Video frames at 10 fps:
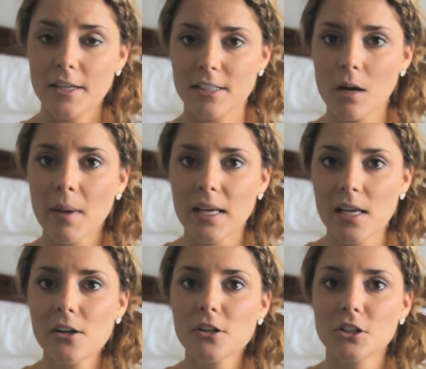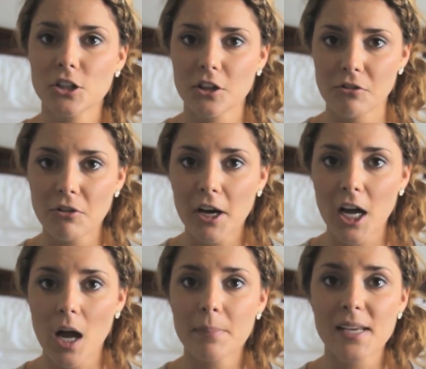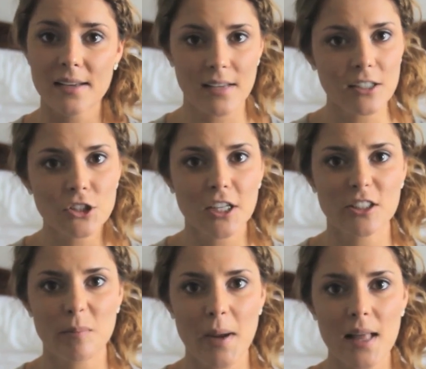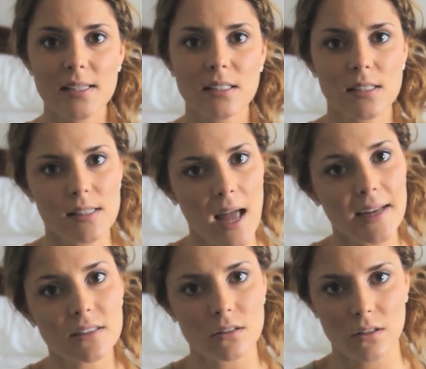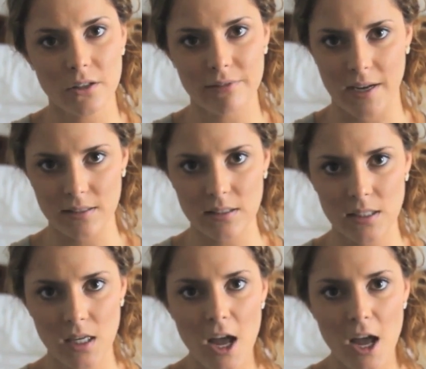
tell my heater to shut the fuck up, take ten shots of Bailey's because I deserve it,